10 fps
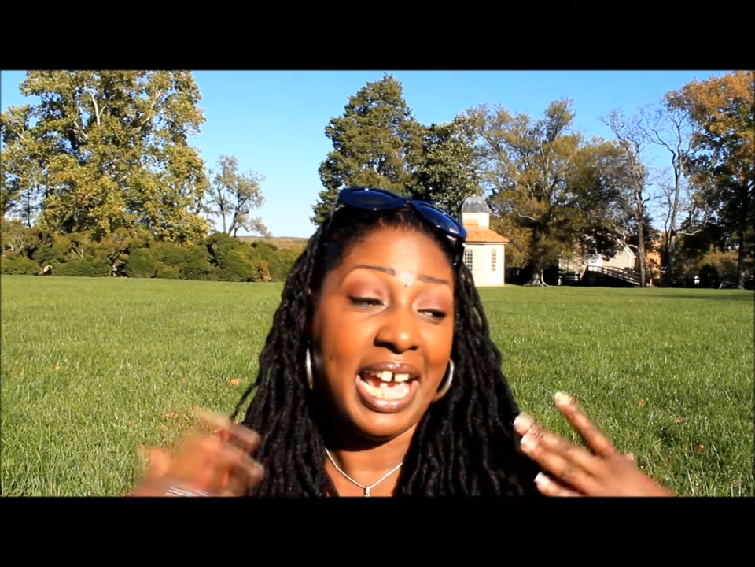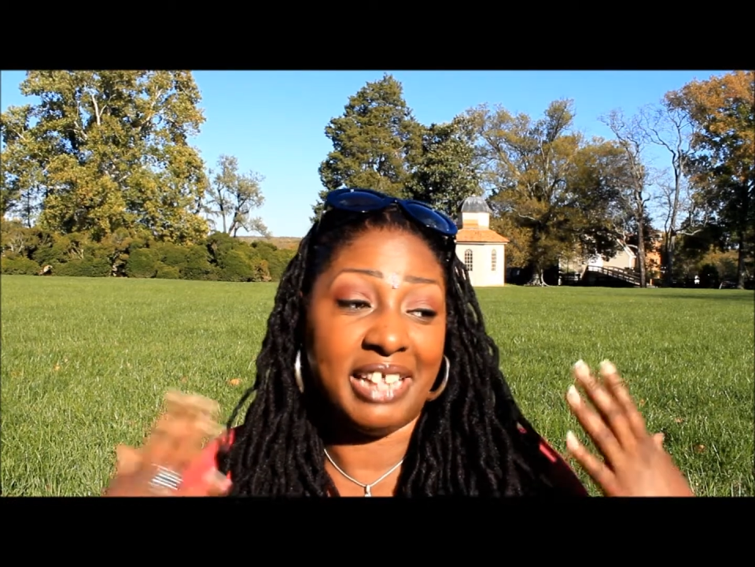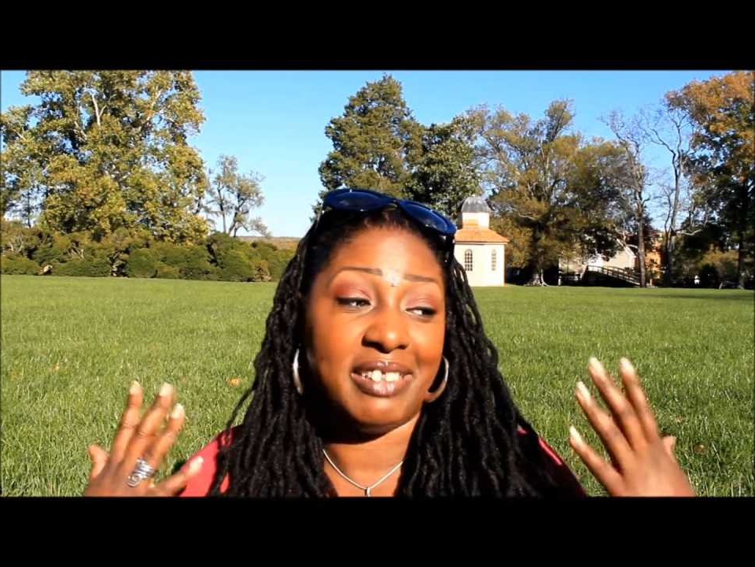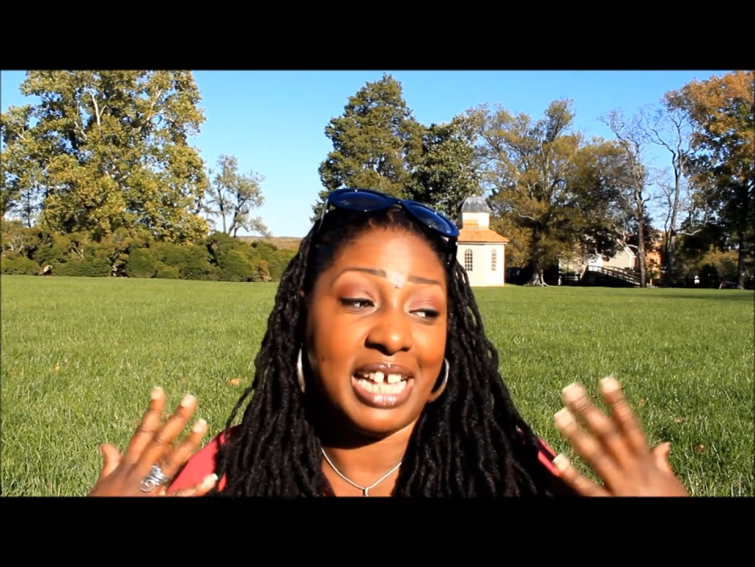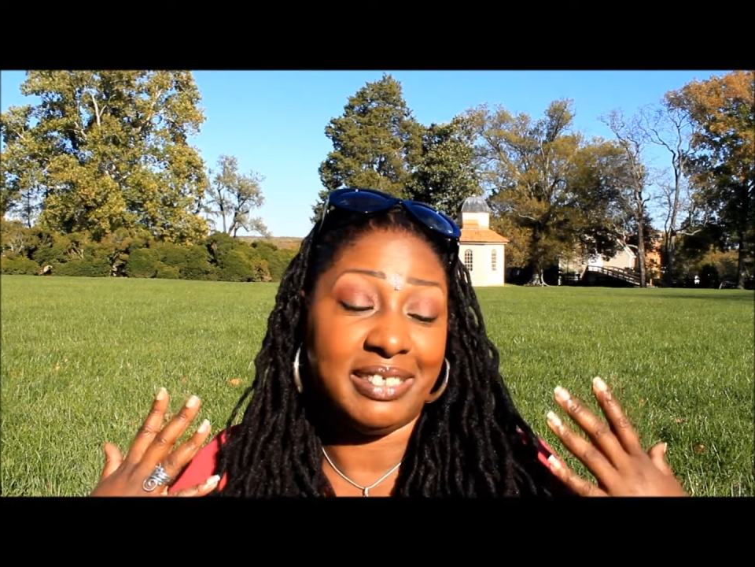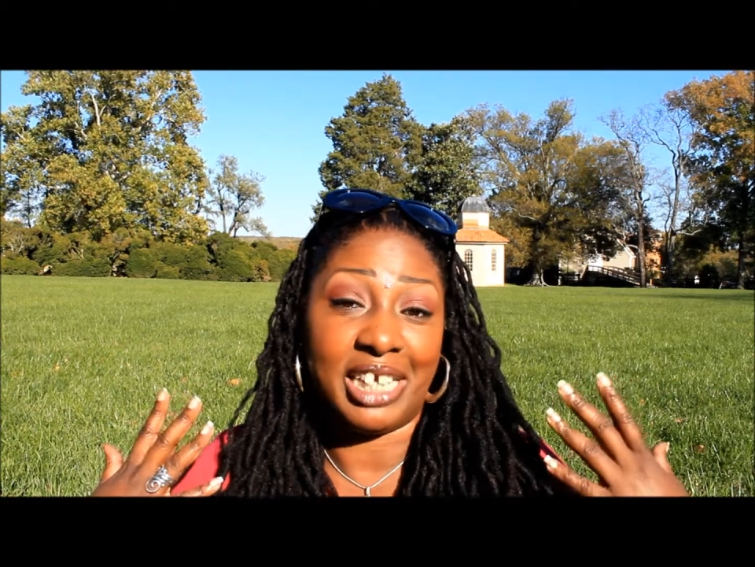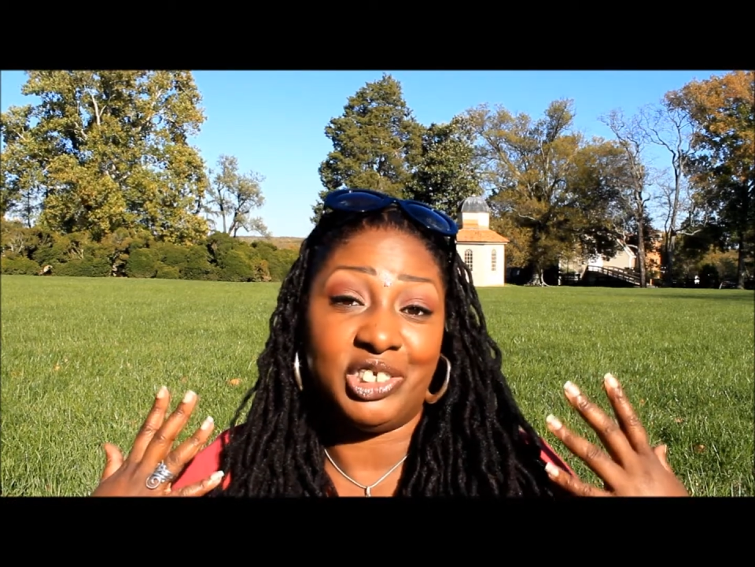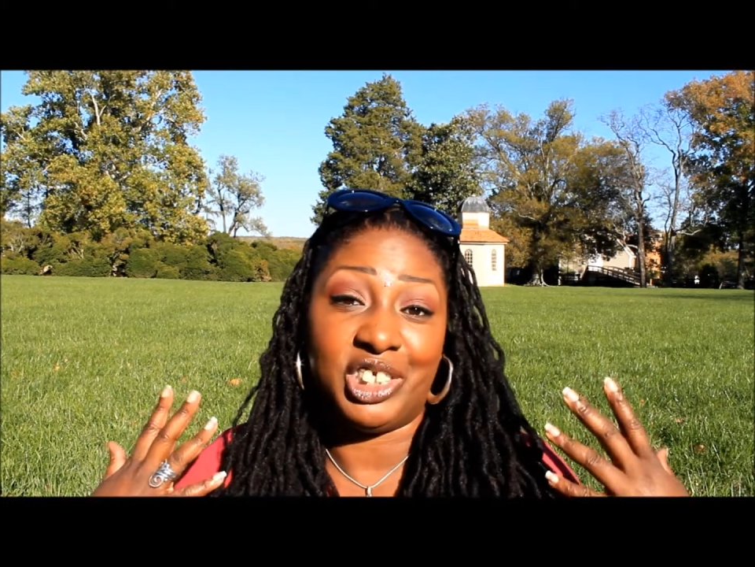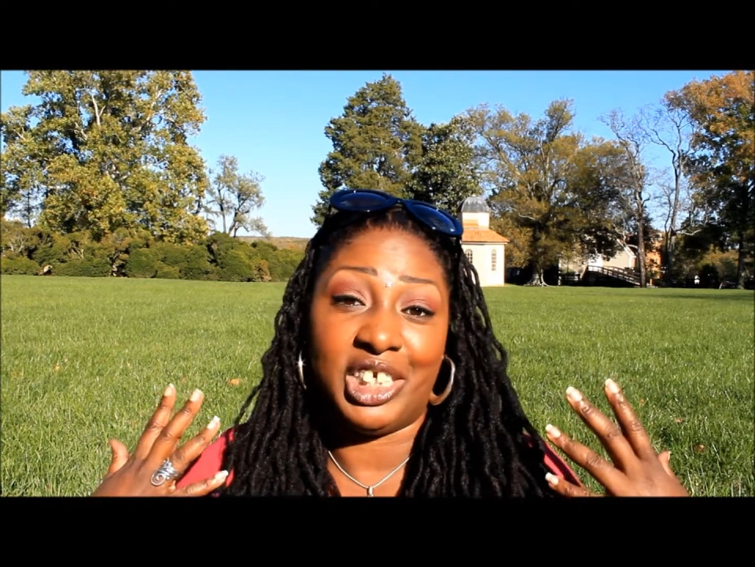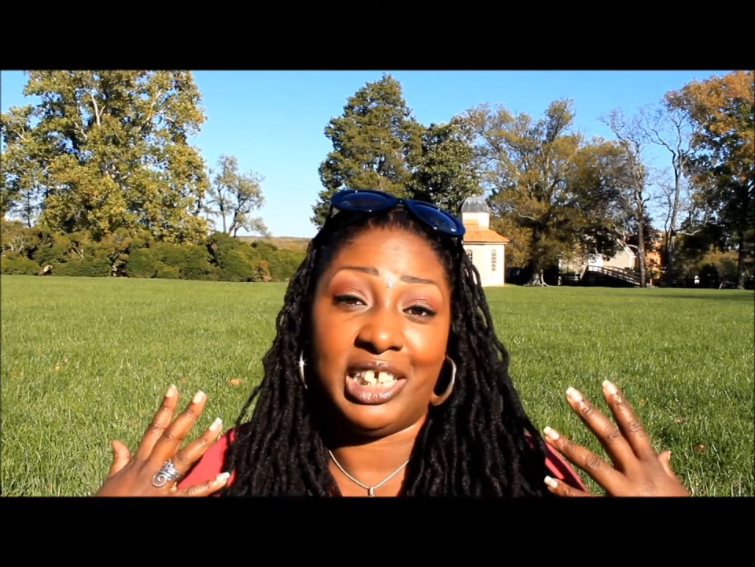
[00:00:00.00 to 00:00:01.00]
and that's
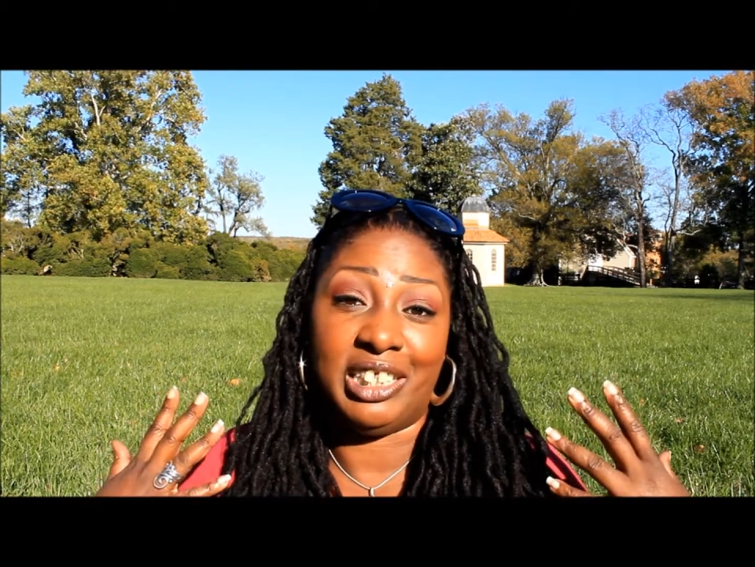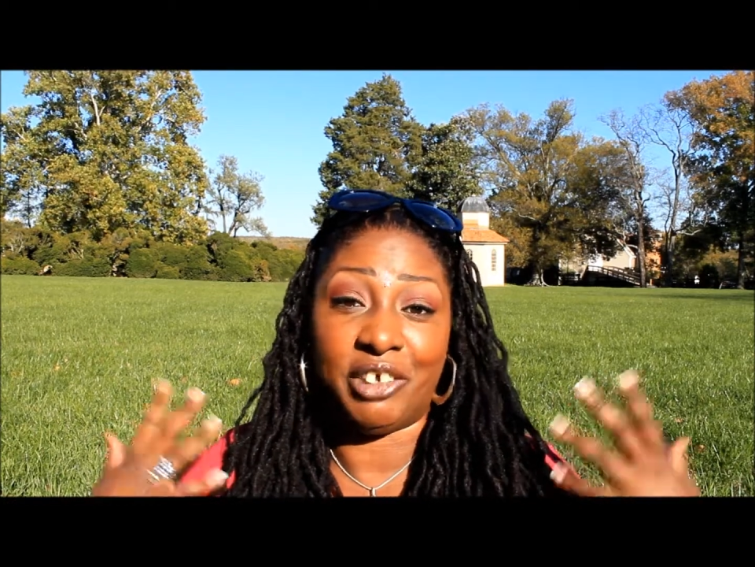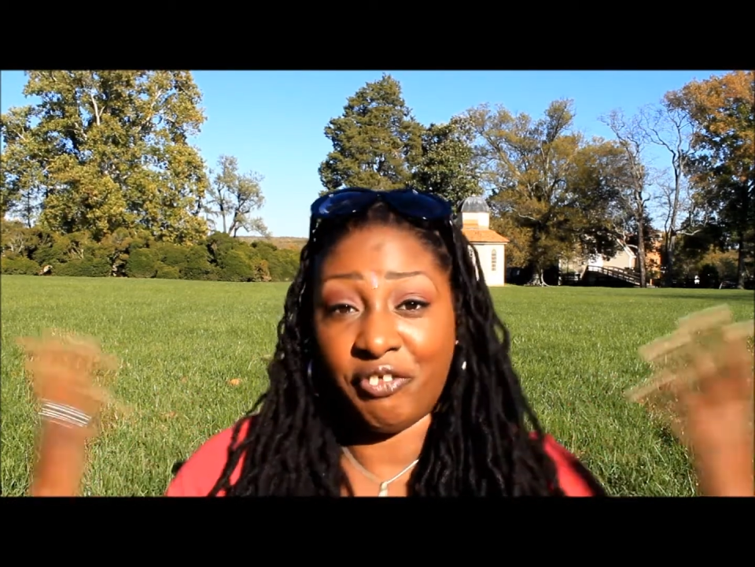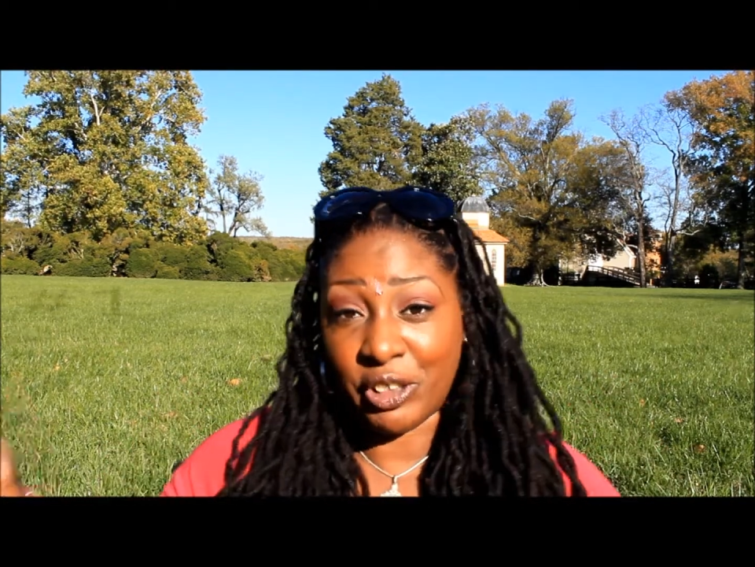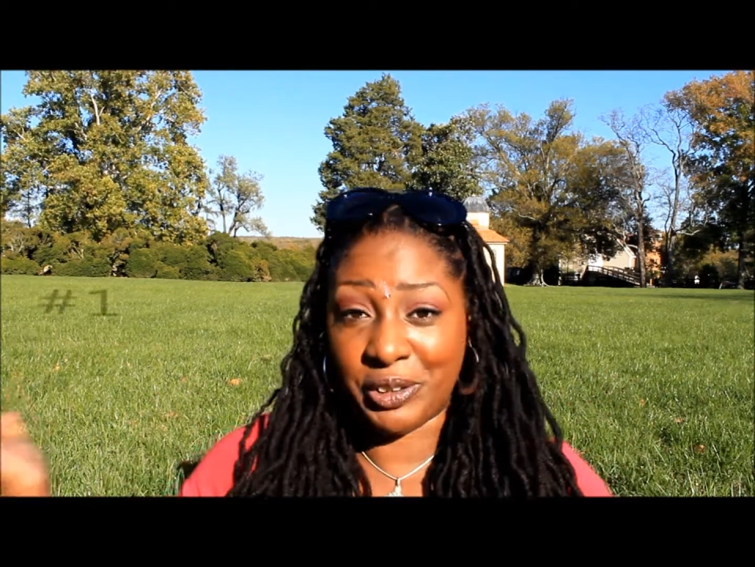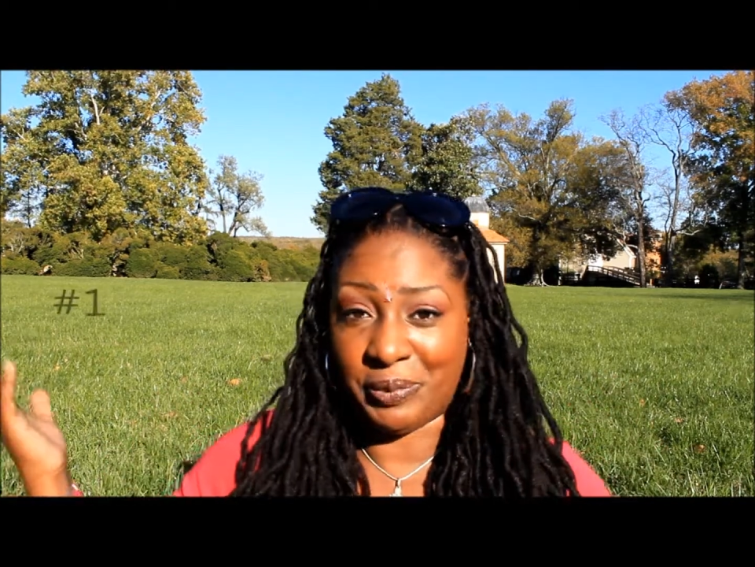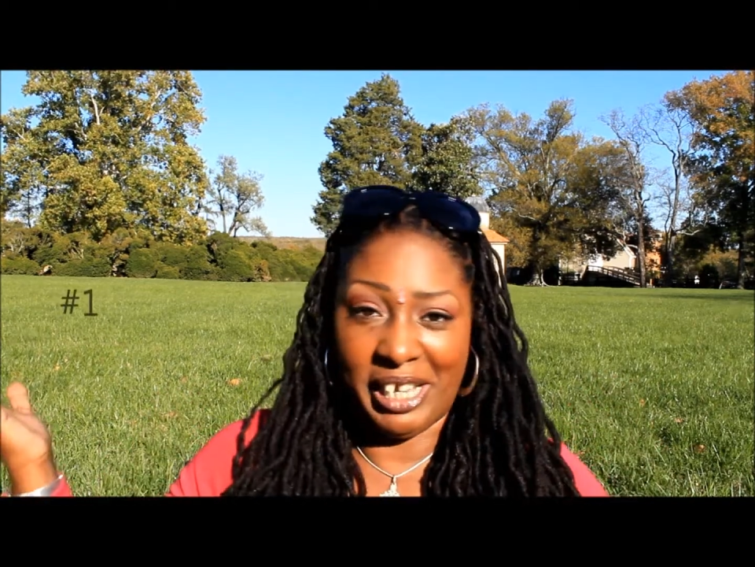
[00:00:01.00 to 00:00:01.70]
actually the first